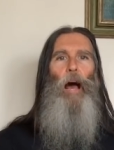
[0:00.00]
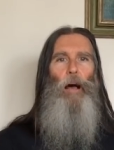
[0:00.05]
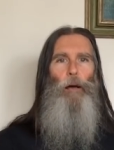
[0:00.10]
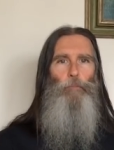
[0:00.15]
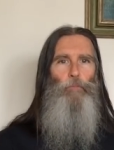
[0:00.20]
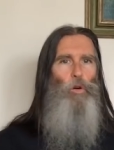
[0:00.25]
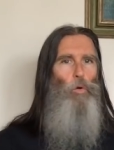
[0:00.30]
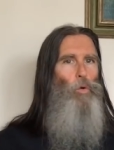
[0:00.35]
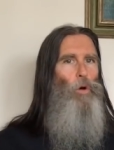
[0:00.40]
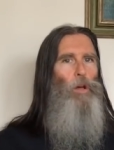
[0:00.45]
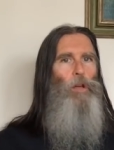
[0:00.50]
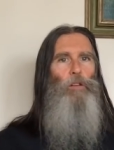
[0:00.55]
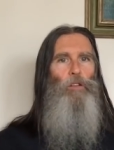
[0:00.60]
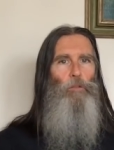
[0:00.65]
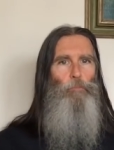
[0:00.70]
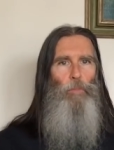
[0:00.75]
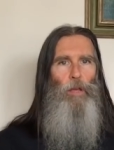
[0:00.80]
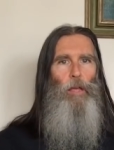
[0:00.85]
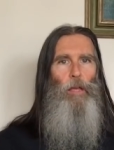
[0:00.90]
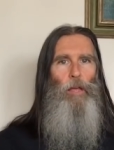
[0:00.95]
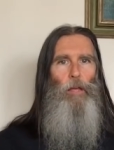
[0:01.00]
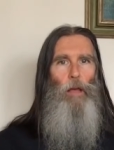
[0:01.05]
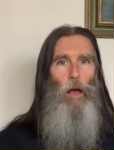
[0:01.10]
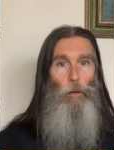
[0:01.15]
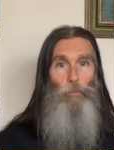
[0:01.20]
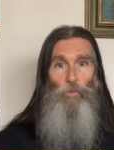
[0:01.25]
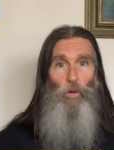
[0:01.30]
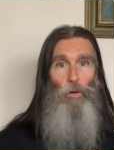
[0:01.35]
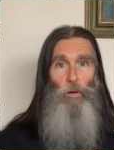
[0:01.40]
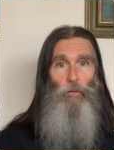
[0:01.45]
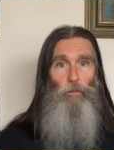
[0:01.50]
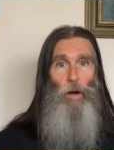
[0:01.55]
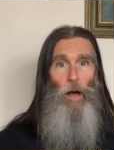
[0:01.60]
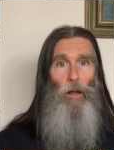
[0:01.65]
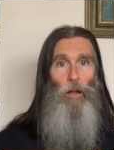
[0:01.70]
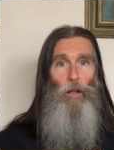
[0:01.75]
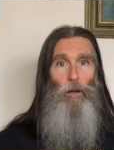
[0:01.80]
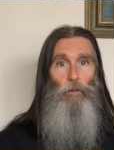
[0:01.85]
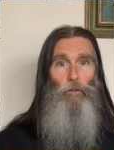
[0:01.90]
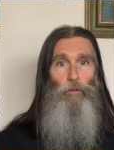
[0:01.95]
I'm going to be, I'm going to
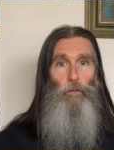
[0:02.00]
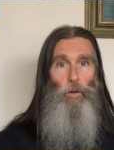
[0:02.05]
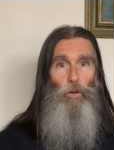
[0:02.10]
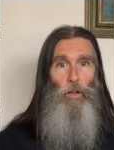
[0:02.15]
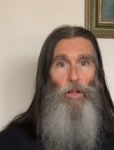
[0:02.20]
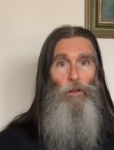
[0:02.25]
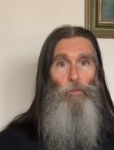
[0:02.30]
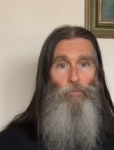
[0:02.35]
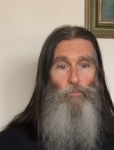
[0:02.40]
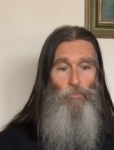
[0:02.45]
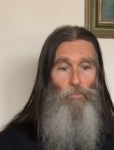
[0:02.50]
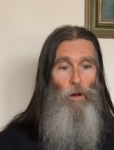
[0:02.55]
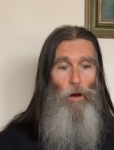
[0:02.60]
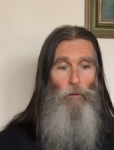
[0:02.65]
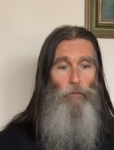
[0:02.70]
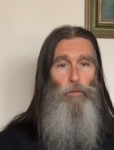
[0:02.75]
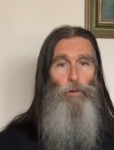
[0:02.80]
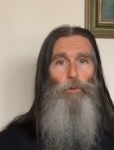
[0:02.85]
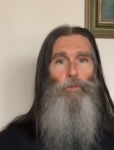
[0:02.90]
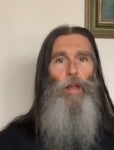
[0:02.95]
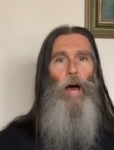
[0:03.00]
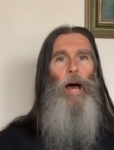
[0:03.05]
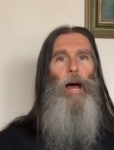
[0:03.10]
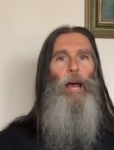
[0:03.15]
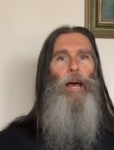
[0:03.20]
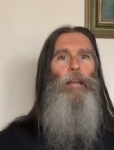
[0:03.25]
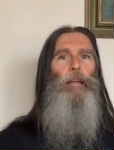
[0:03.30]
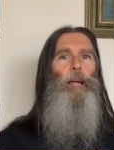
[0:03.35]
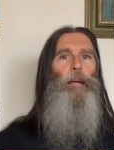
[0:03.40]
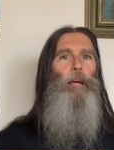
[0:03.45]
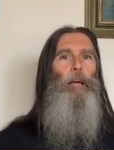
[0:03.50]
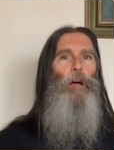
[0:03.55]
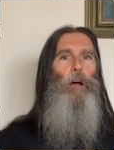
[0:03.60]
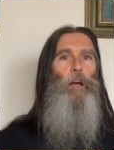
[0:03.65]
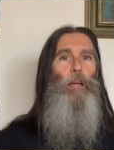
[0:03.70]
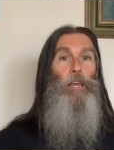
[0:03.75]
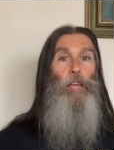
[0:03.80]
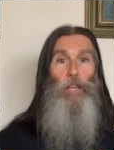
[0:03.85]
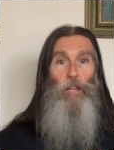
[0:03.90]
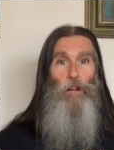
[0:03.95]
follow a fully raw food diet
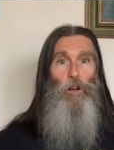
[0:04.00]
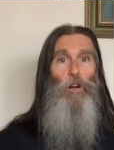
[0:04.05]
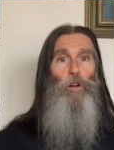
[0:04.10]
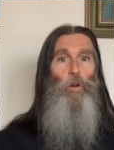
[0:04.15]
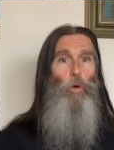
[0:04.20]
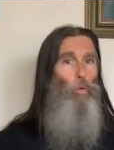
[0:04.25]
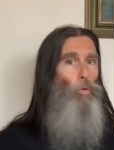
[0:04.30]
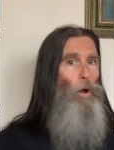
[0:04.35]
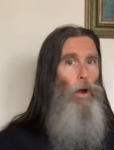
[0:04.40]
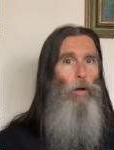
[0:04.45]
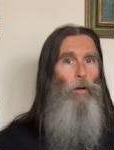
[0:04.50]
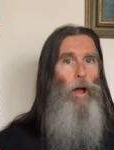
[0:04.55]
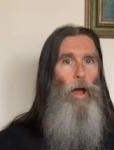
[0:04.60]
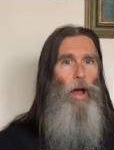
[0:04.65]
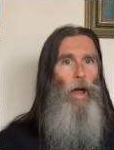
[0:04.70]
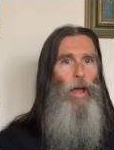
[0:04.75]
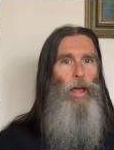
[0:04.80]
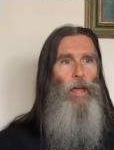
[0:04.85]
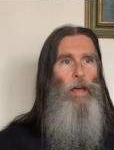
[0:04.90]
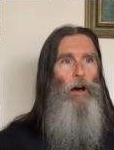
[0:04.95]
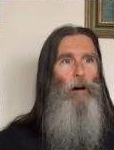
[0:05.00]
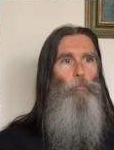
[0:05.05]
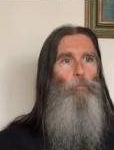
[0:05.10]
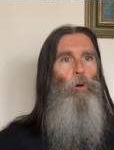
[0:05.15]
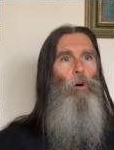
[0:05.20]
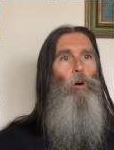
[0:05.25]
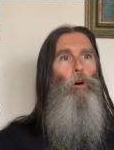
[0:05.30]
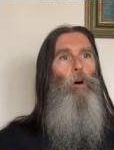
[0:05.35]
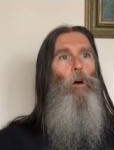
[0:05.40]
here where I am.